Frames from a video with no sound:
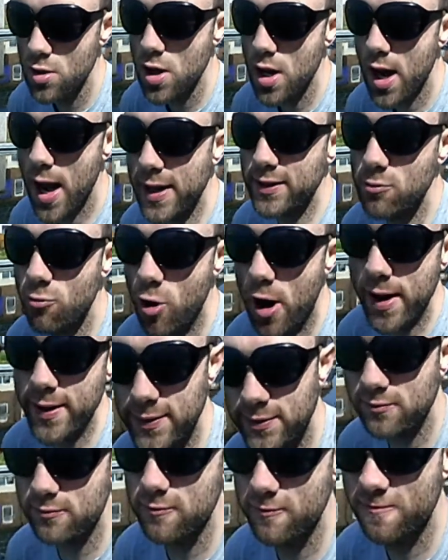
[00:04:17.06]
Anyway,
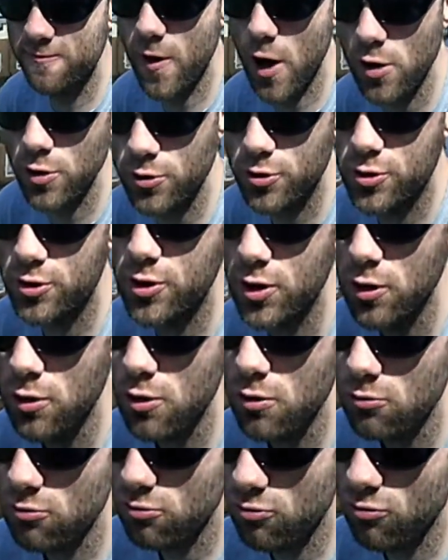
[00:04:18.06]
folks,
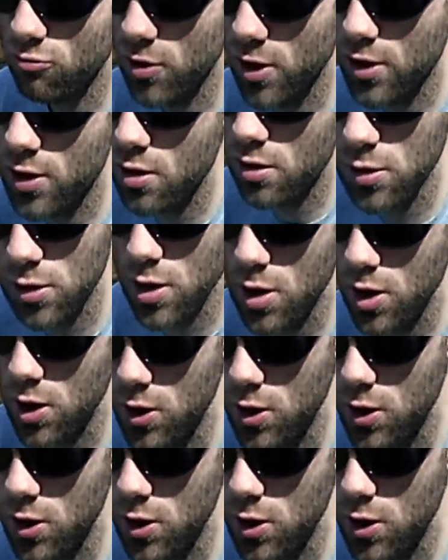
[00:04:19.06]
we're gonna